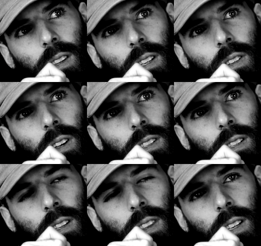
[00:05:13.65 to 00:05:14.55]
that's
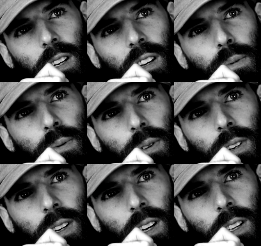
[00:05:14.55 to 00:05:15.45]
a thing that I've been
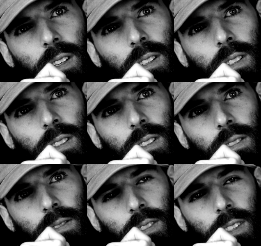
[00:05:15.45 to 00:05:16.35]
working on
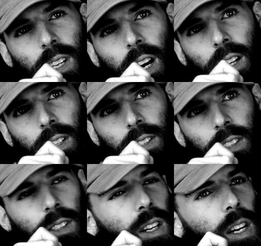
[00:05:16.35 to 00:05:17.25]
since
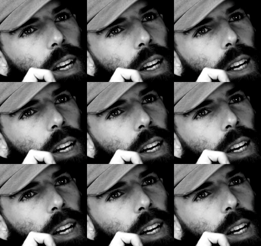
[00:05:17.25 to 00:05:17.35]
college.